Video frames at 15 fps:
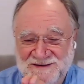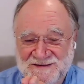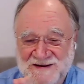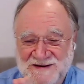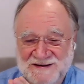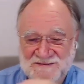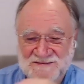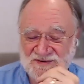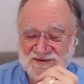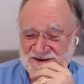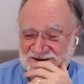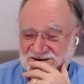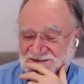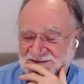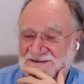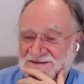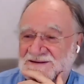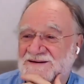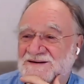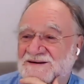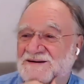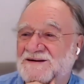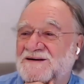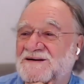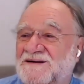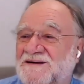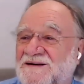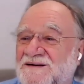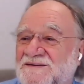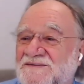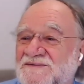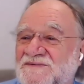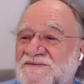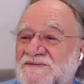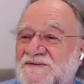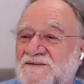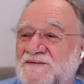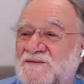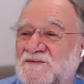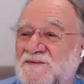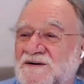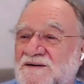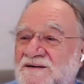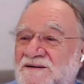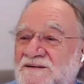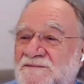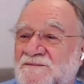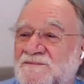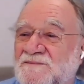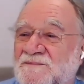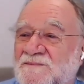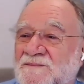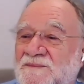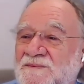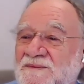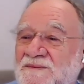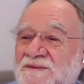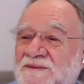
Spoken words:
Great. Okay, Brett. So I'll